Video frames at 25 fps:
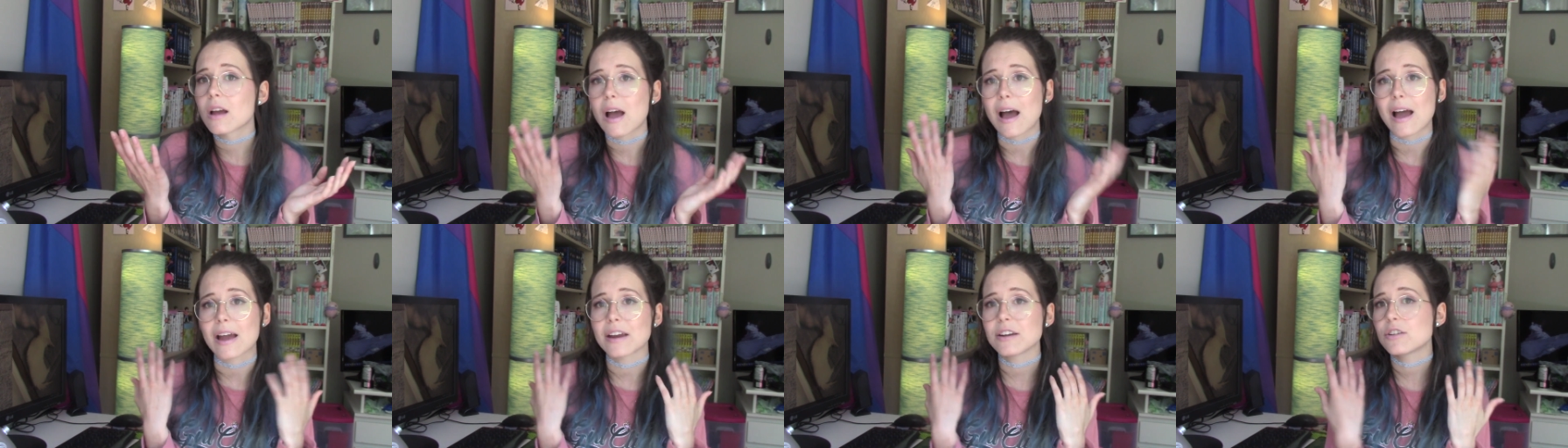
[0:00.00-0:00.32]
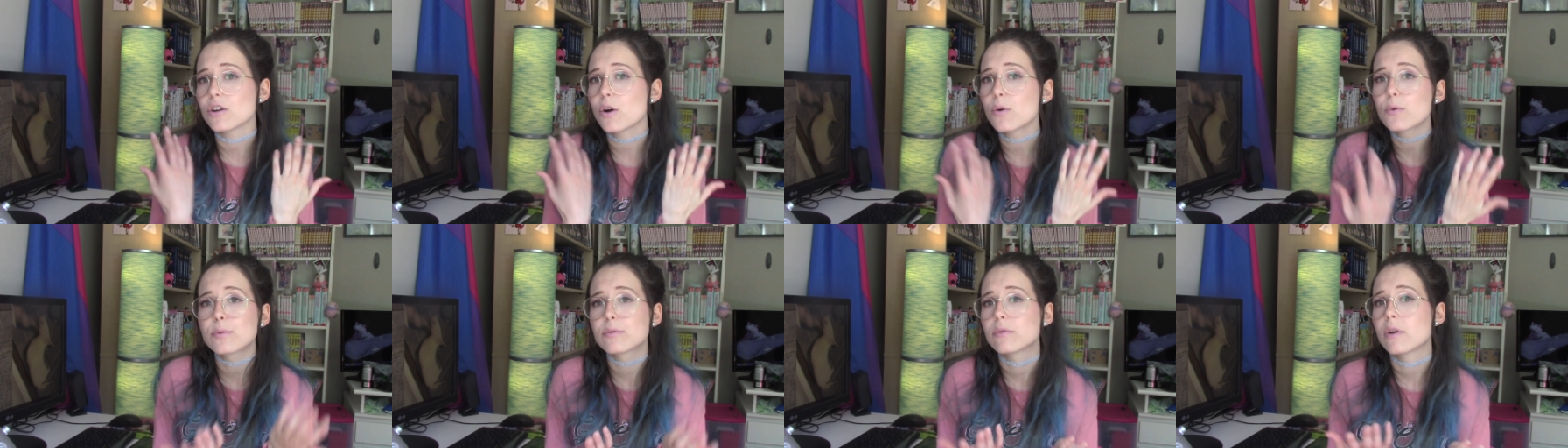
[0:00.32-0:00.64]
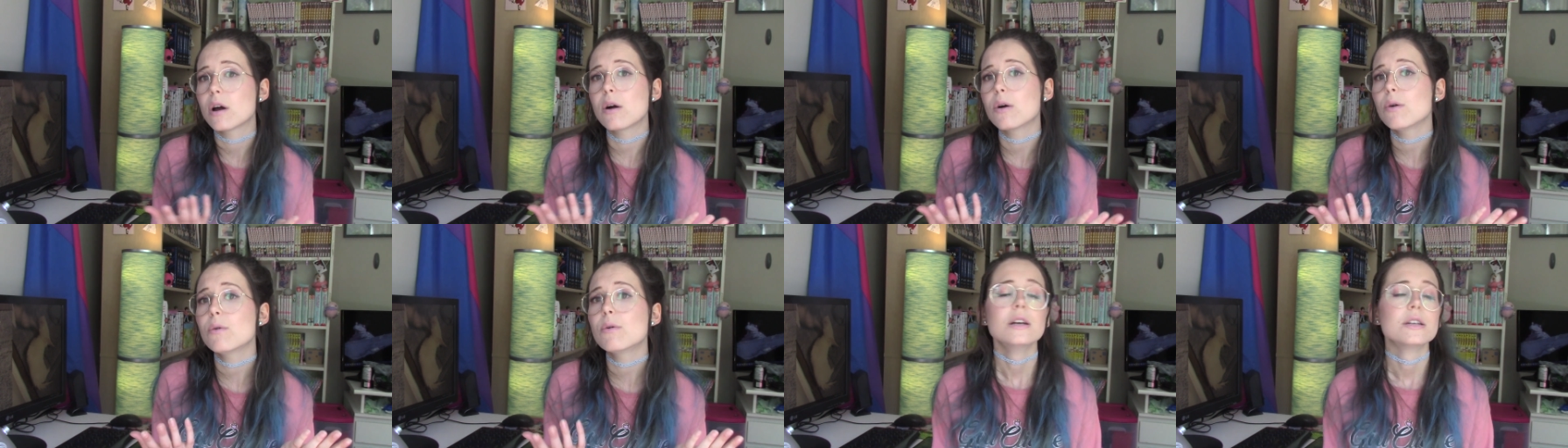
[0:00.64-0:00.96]
I don't
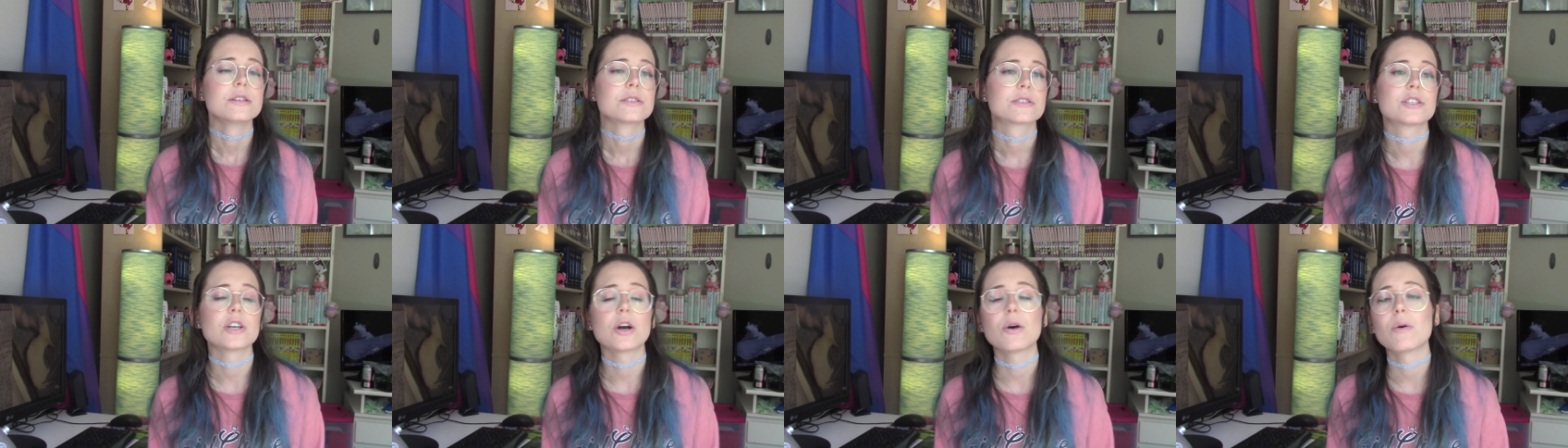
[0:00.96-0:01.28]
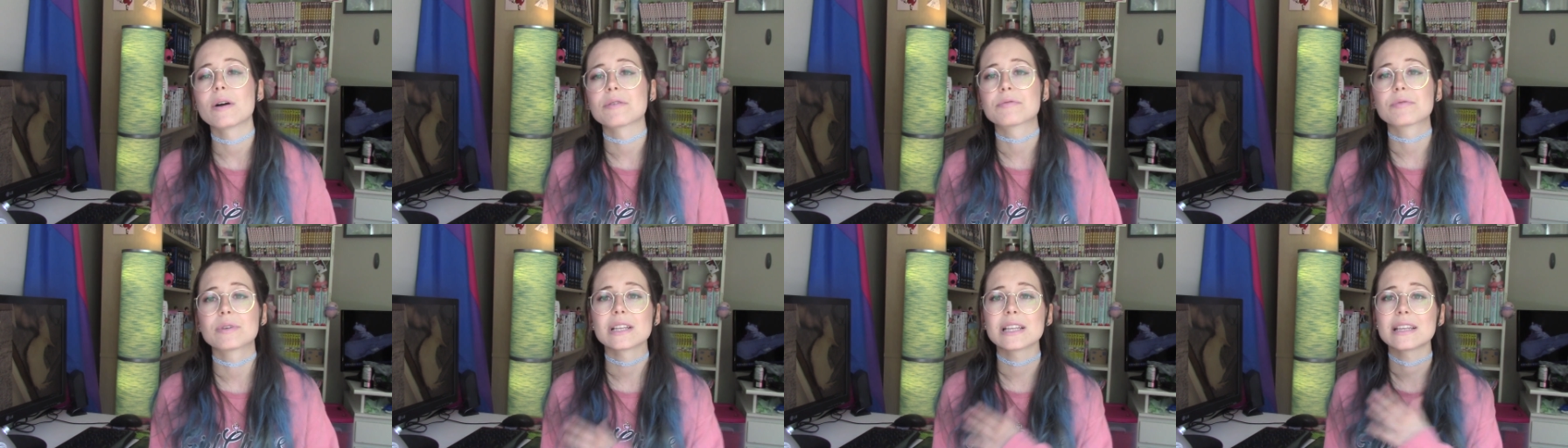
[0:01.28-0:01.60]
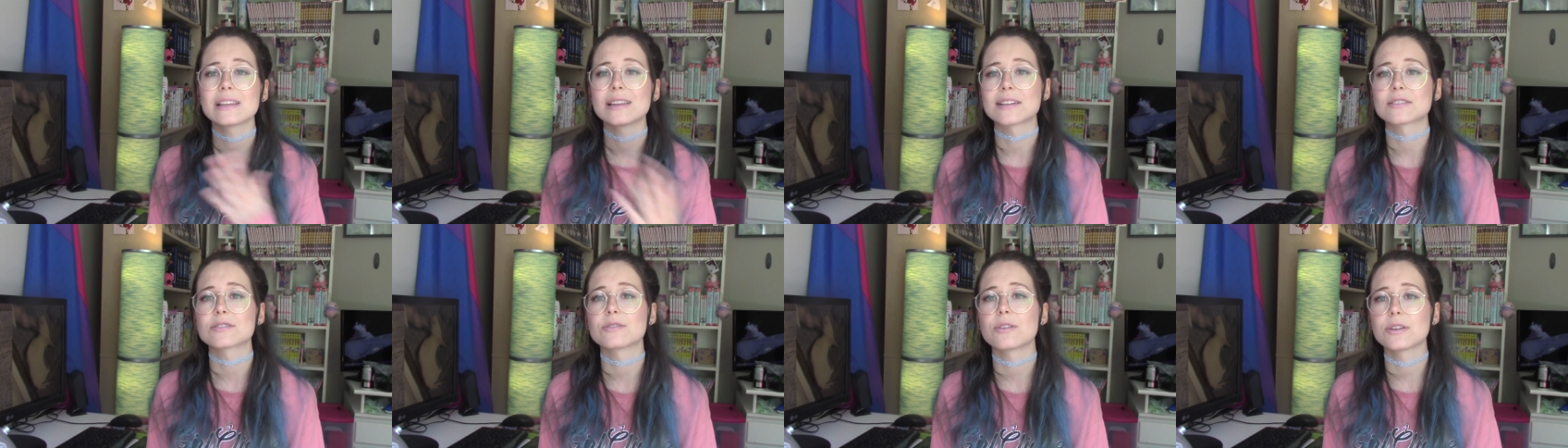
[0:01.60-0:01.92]
know. So really
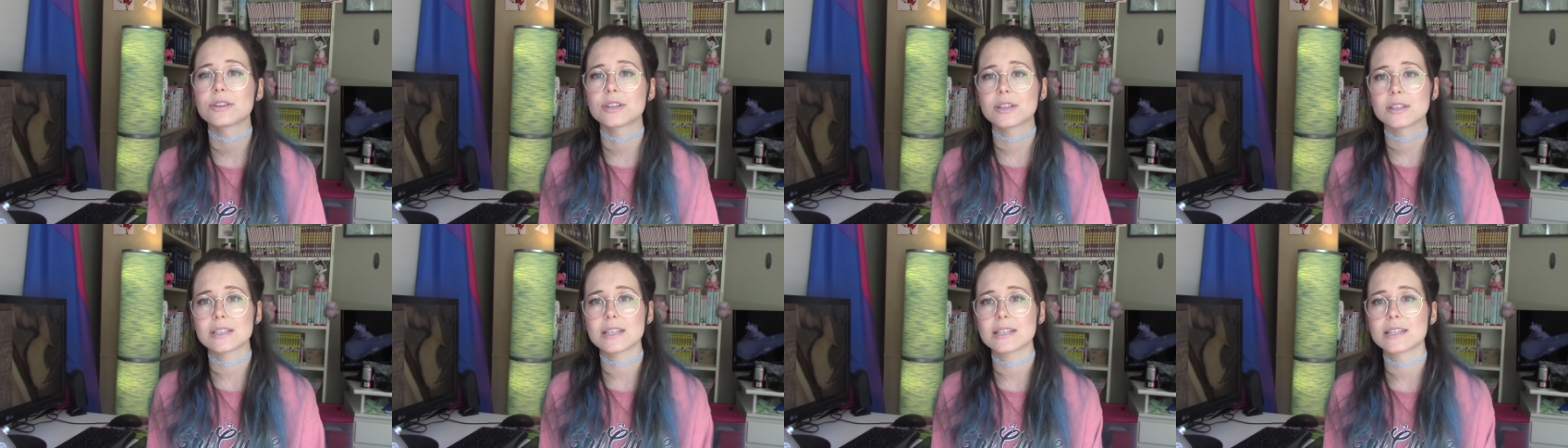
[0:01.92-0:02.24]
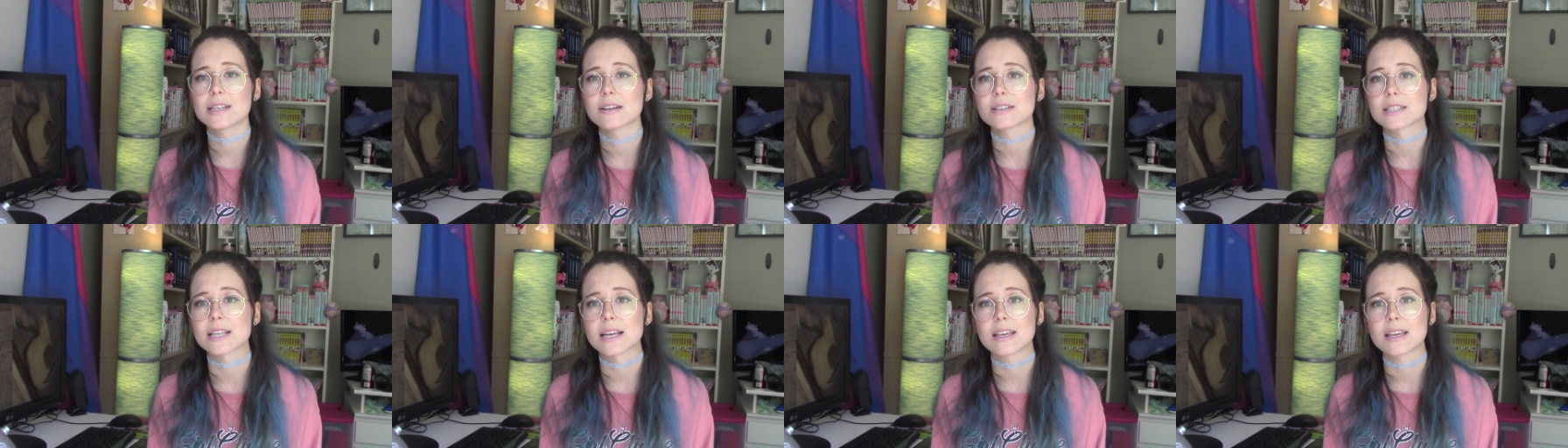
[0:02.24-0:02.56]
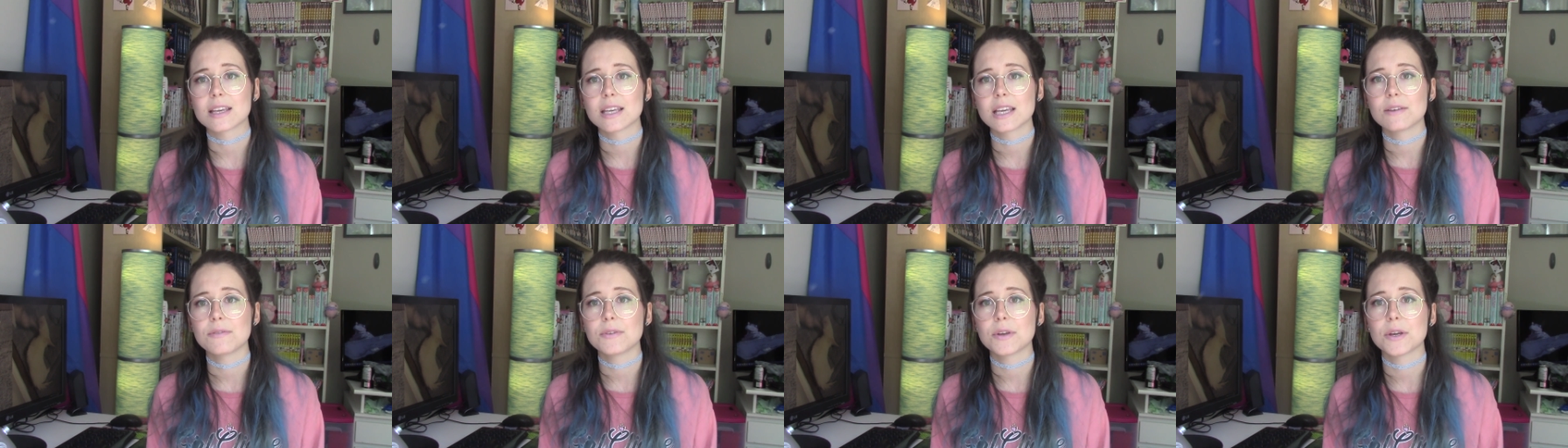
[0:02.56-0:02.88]
that's all the details I can
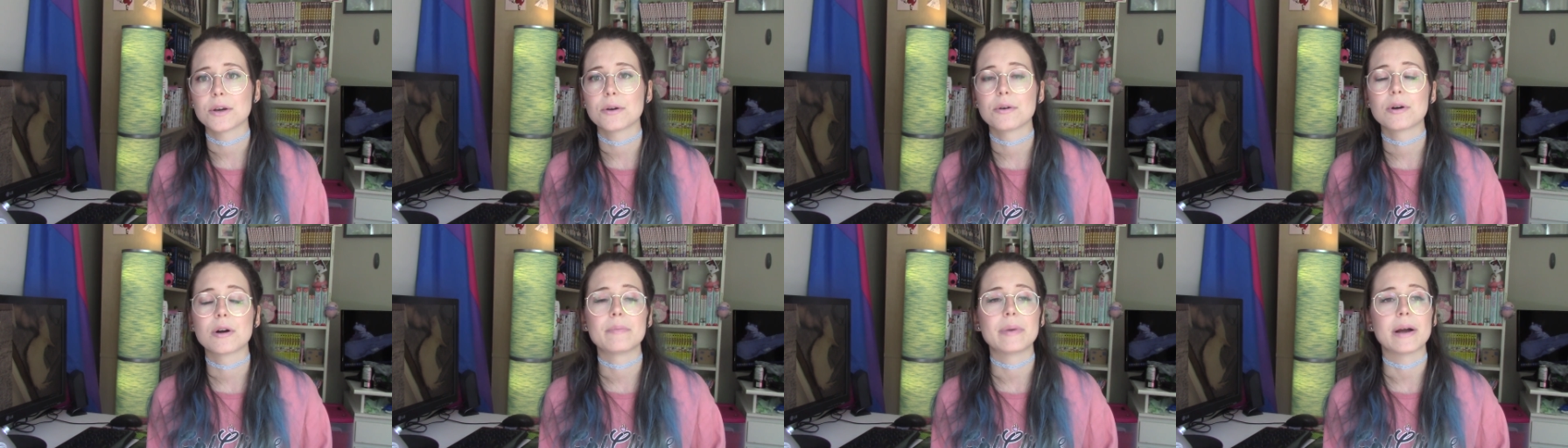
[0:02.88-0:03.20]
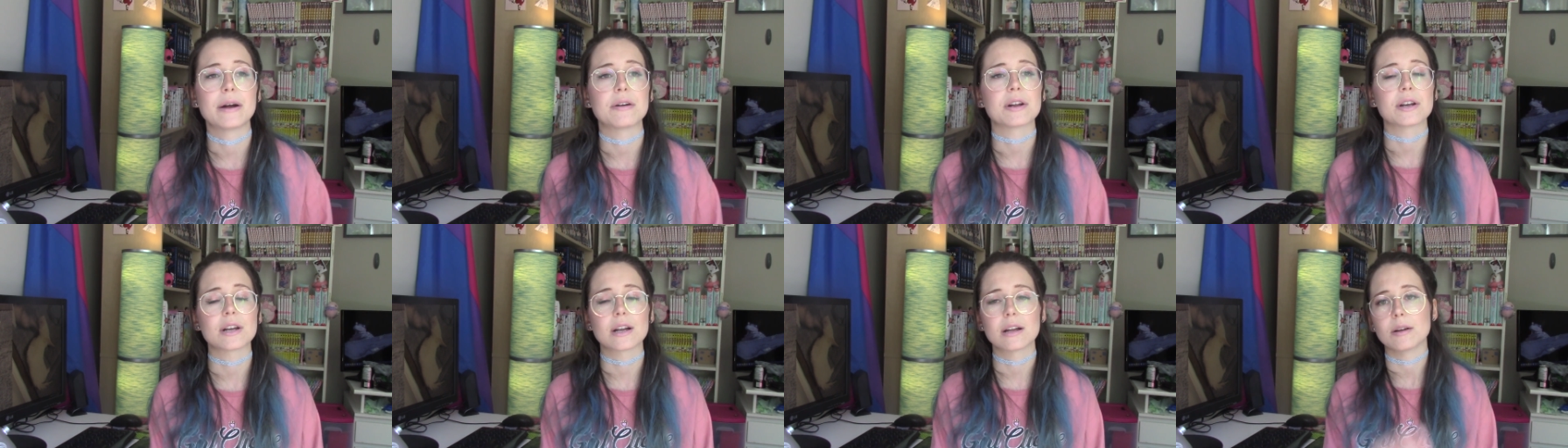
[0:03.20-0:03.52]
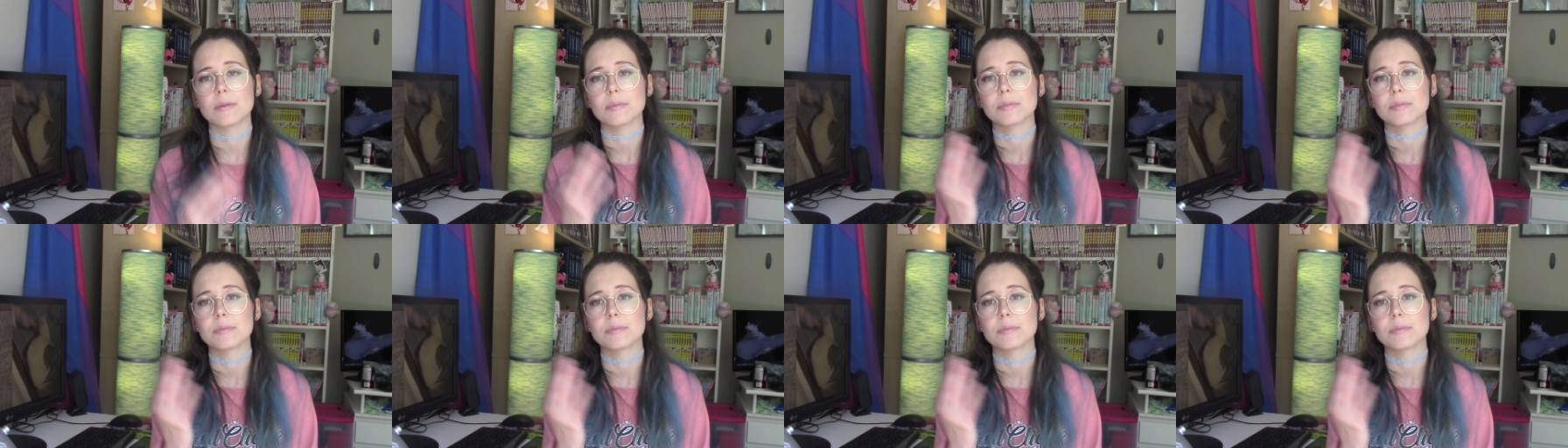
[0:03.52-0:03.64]
give you about it.